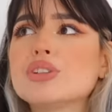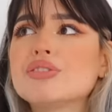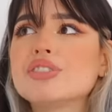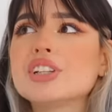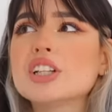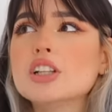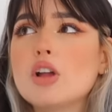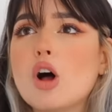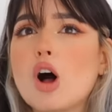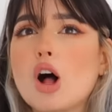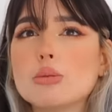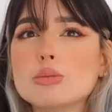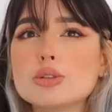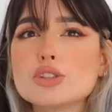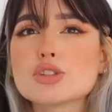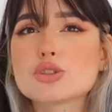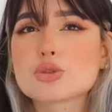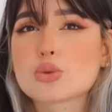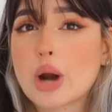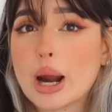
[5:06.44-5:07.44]
we feel
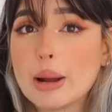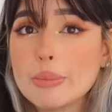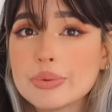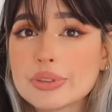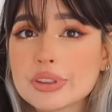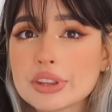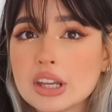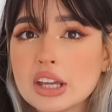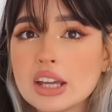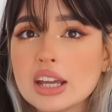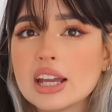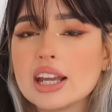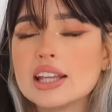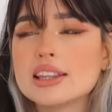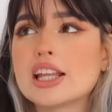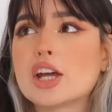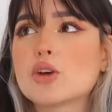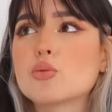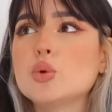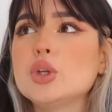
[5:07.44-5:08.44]
almost trapped,
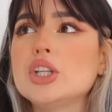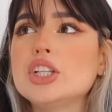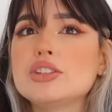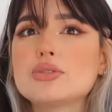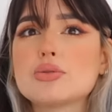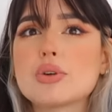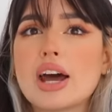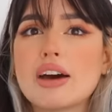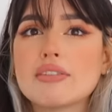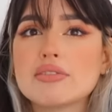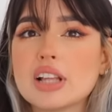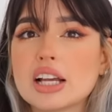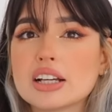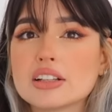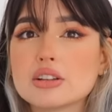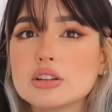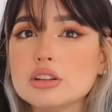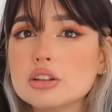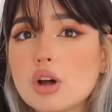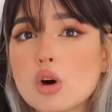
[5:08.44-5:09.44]
and that we need to have
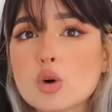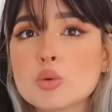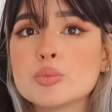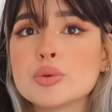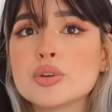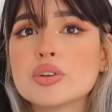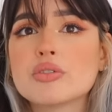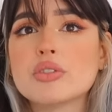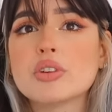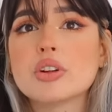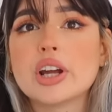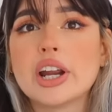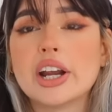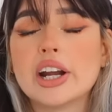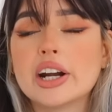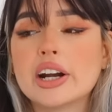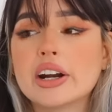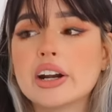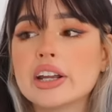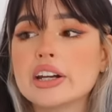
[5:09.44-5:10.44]
like long beautiful
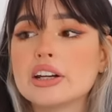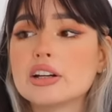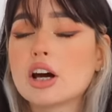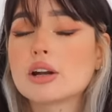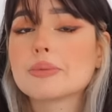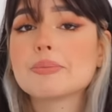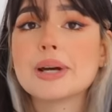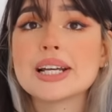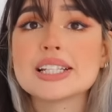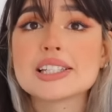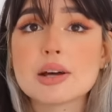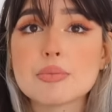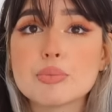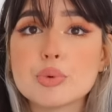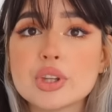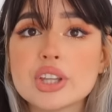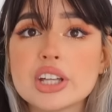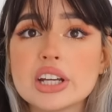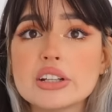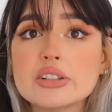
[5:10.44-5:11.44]
hair and not mess
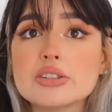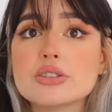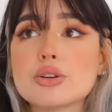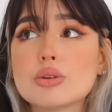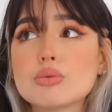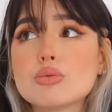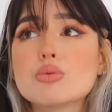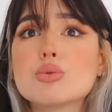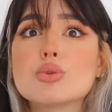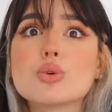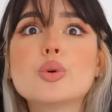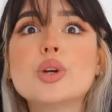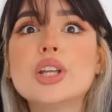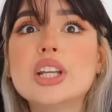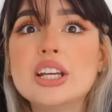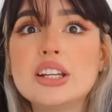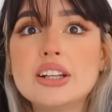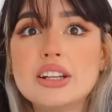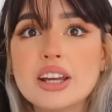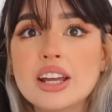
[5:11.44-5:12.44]
up with it, don't
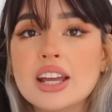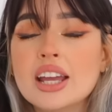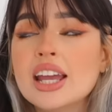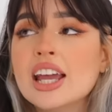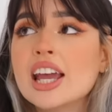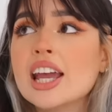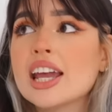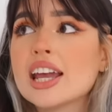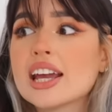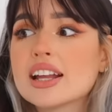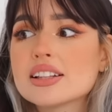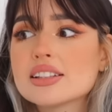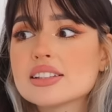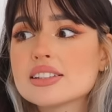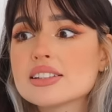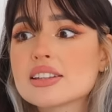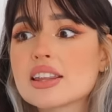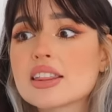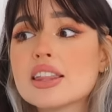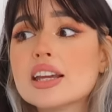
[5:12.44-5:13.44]
ruin it.
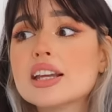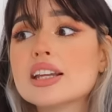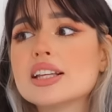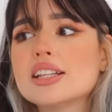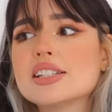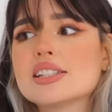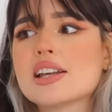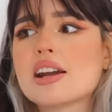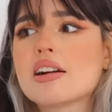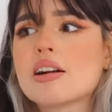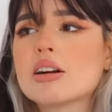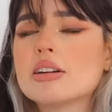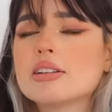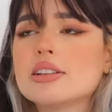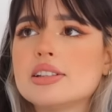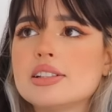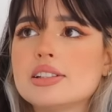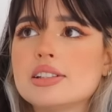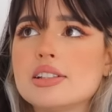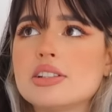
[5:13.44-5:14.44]
And the thing is, there are
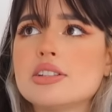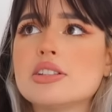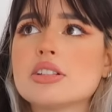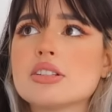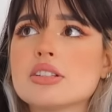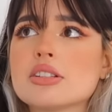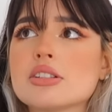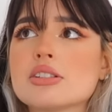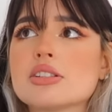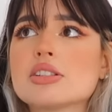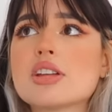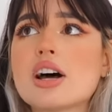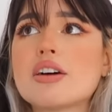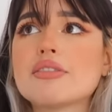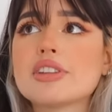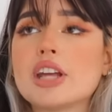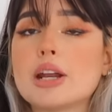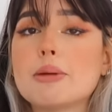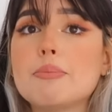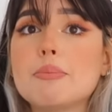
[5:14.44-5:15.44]
diseases and
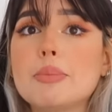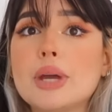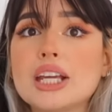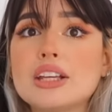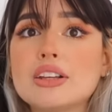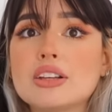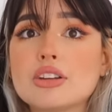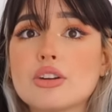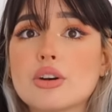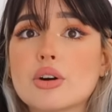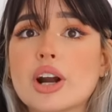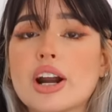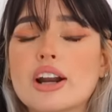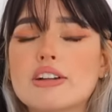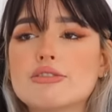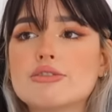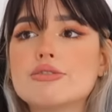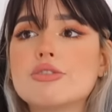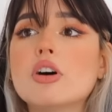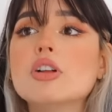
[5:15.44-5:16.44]
stuff that make your
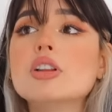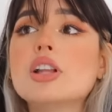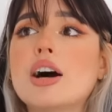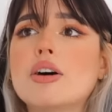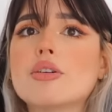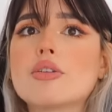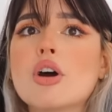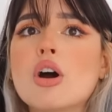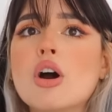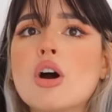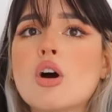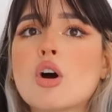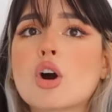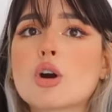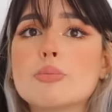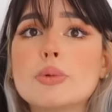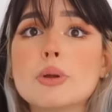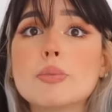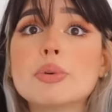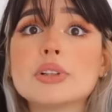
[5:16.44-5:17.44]
hair fall out,
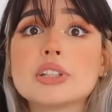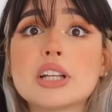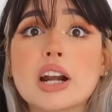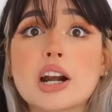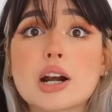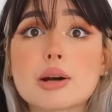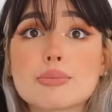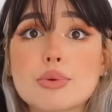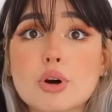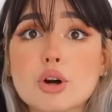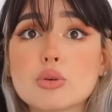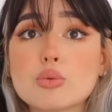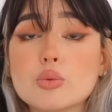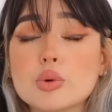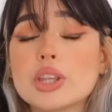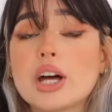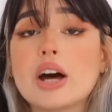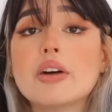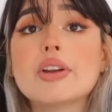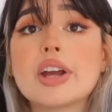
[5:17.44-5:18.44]
or people that are born
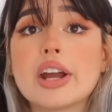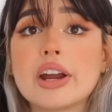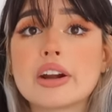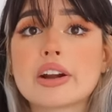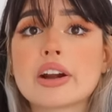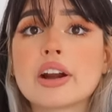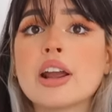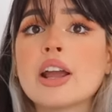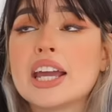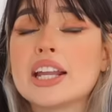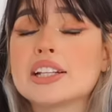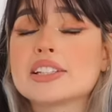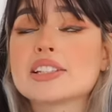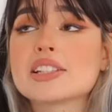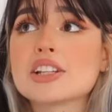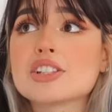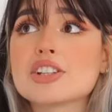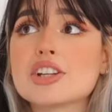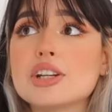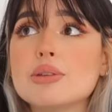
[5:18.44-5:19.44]
without hair, and it's
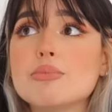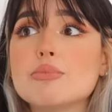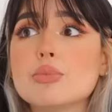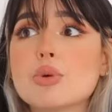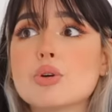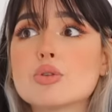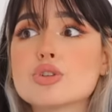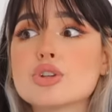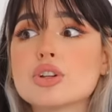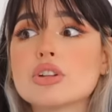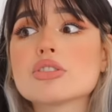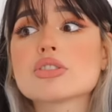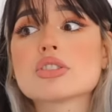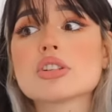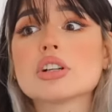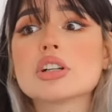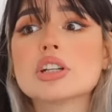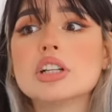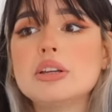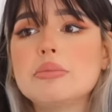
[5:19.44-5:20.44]
such an emotional
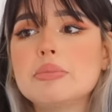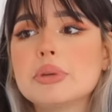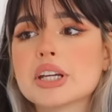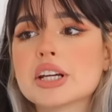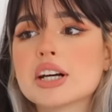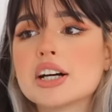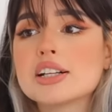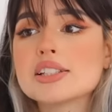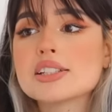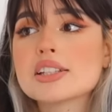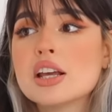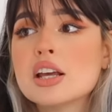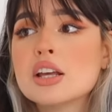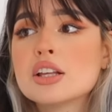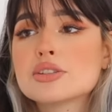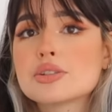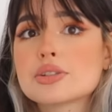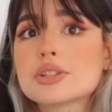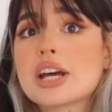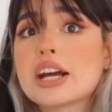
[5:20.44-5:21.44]
journey because
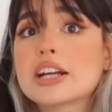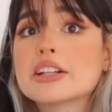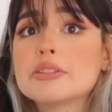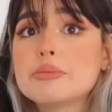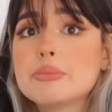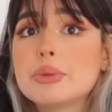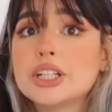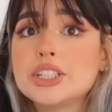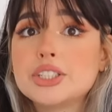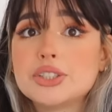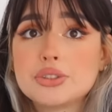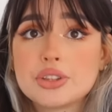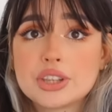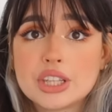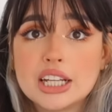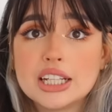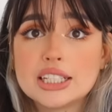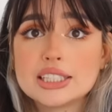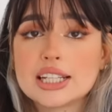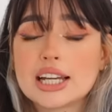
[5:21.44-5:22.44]
society made you
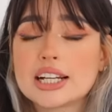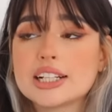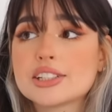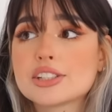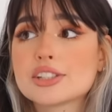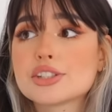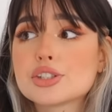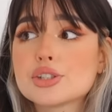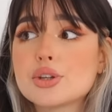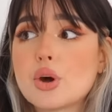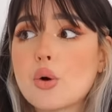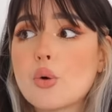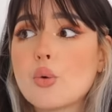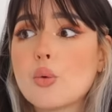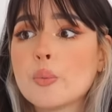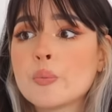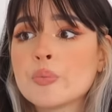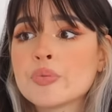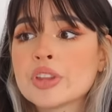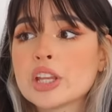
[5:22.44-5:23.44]
think that it's
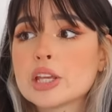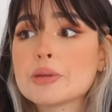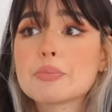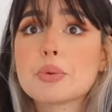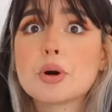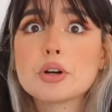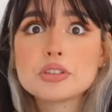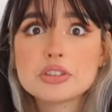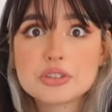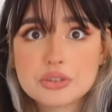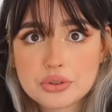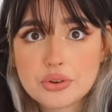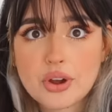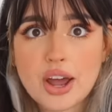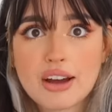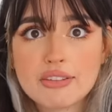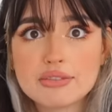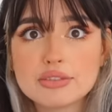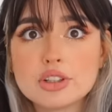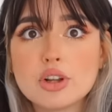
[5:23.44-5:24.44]
so important to
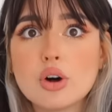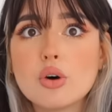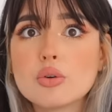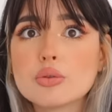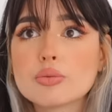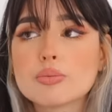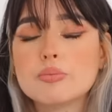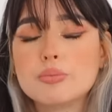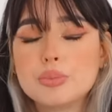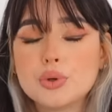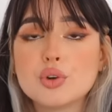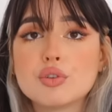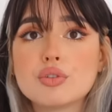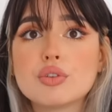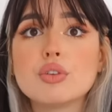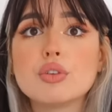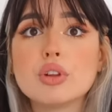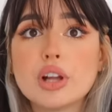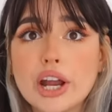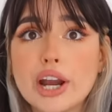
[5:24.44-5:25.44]
have long
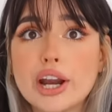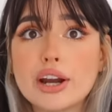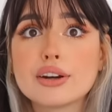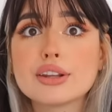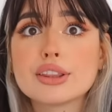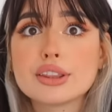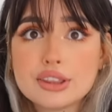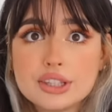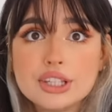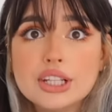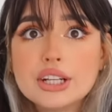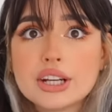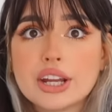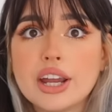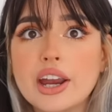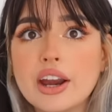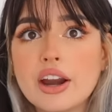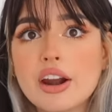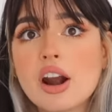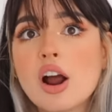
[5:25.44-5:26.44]
beautiful hair, thick
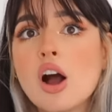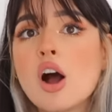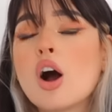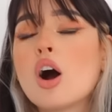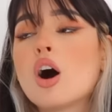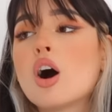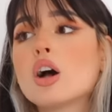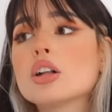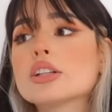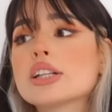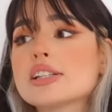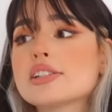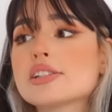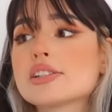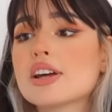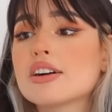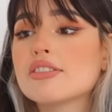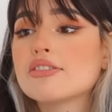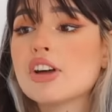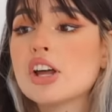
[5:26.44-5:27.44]
hair, all that
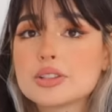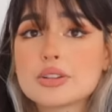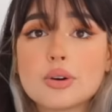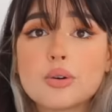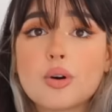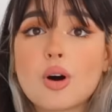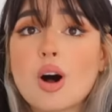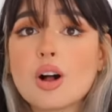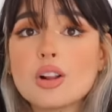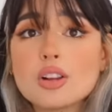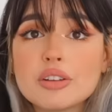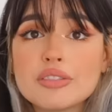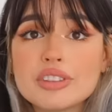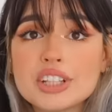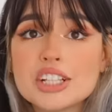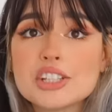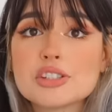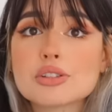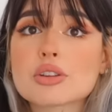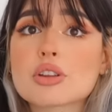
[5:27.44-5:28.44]
stuff. So all of
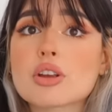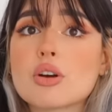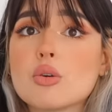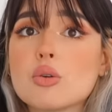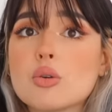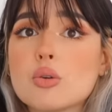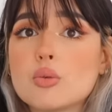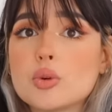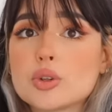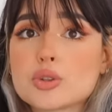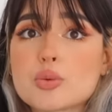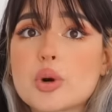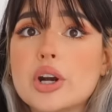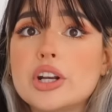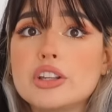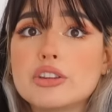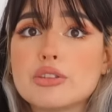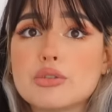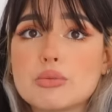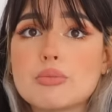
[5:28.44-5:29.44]
these was
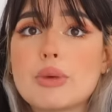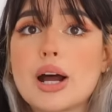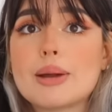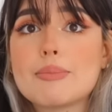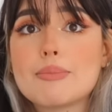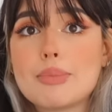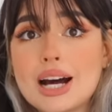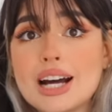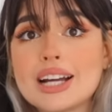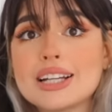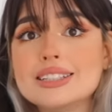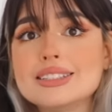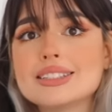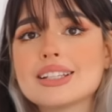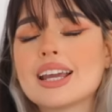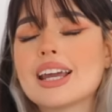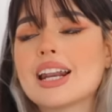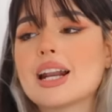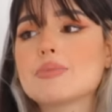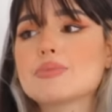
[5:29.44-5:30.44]
running through my
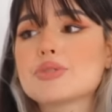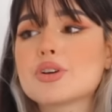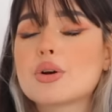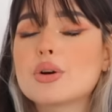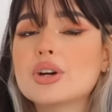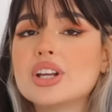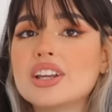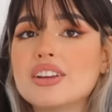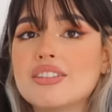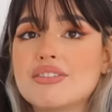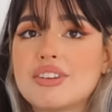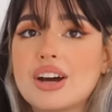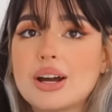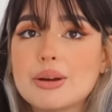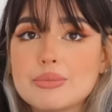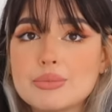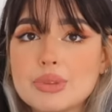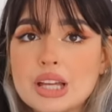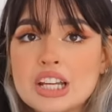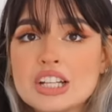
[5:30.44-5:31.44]
mind, and I'm sorry if
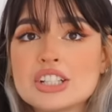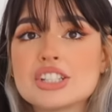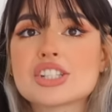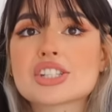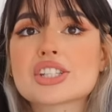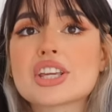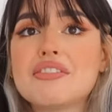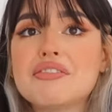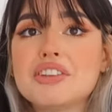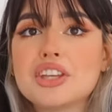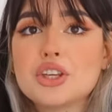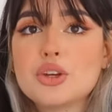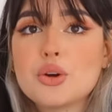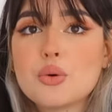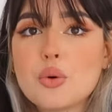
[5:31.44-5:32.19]
I'm just giving